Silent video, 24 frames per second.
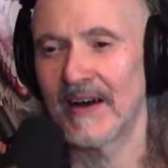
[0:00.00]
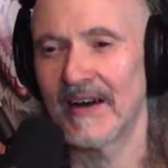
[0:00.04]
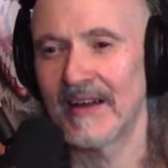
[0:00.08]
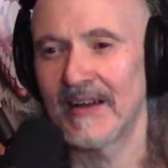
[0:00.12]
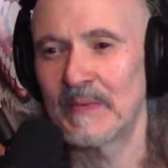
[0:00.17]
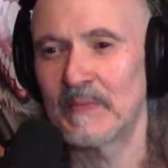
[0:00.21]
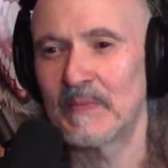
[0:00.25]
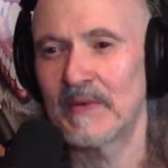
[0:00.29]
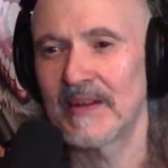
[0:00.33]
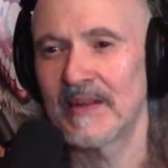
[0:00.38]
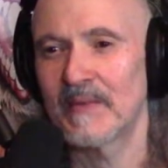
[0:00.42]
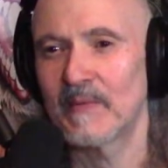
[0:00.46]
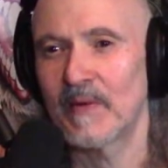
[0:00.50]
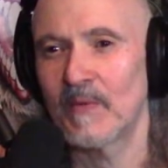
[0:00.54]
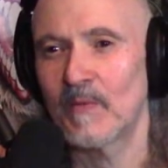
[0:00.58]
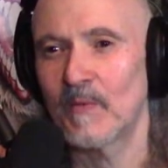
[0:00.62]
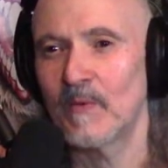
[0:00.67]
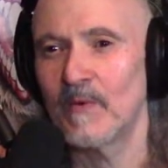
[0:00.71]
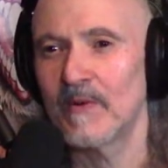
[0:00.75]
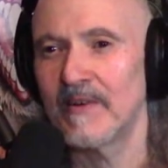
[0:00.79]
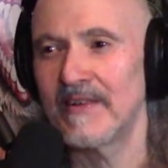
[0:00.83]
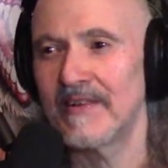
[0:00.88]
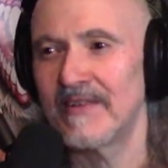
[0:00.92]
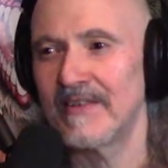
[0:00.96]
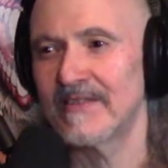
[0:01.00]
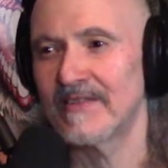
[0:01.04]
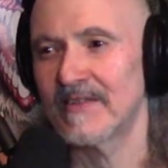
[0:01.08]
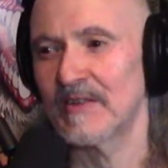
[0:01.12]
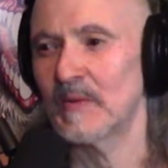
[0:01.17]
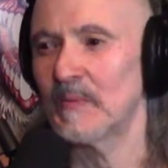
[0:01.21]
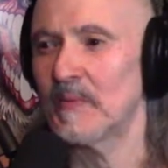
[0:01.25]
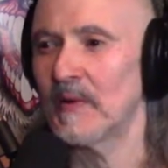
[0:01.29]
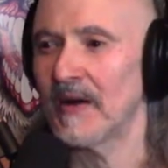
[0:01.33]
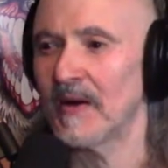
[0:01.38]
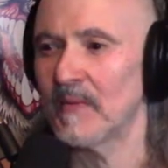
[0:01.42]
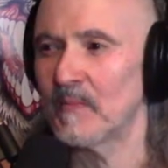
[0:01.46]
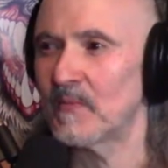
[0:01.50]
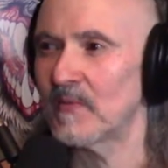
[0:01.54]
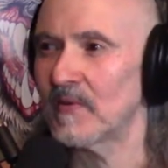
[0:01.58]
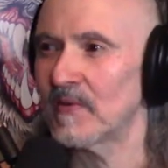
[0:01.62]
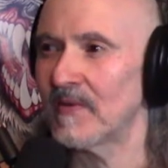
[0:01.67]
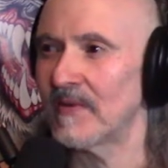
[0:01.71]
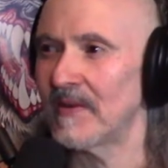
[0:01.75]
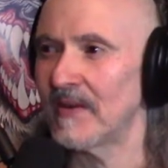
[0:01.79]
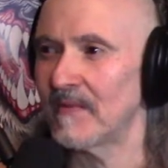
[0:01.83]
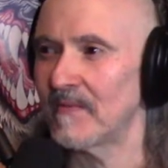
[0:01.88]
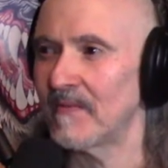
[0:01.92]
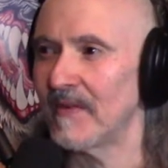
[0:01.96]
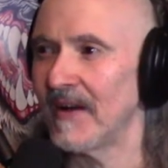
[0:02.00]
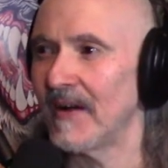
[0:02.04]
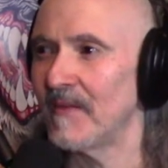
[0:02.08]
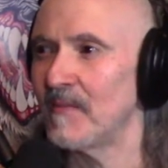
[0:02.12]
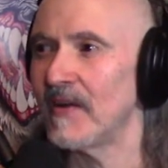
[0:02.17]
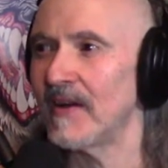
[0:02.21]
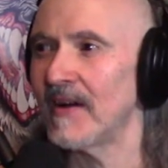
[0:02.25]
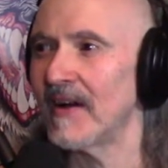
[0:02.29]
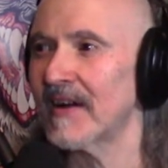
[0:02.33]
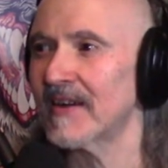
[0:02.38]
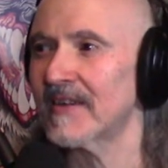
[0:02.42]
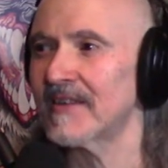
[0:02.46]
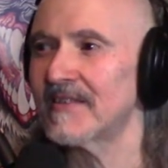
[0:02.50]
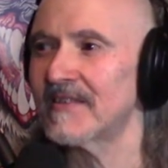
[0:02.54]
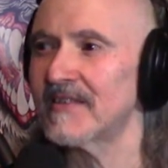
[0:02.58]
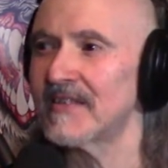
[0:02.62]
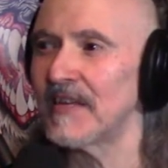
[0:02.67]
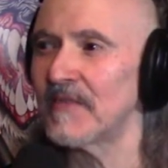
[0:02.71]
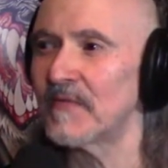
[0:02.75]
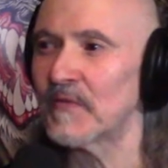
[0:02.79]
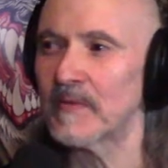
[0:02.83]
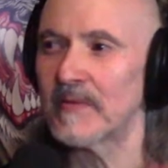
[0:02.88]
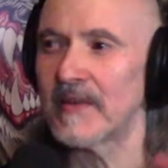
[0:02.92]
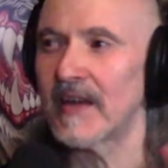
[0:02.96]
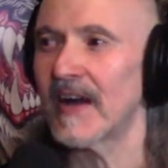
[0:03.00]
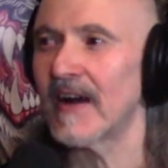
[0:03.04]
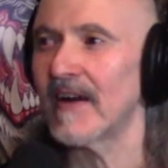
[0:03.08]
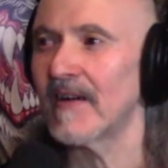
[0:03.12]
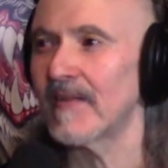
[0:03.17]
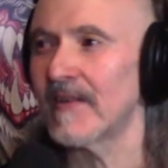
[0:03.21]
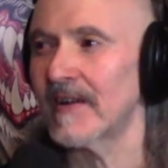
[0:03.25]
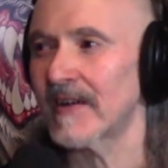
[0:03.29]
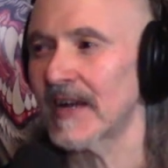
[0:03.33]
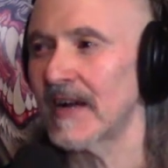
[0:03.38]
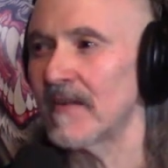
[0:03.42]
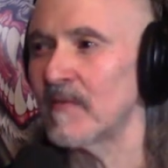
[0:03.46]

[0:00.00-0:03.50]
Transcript: it, but I mean, what is it about Burning Man? I mean, I could see from the outlook.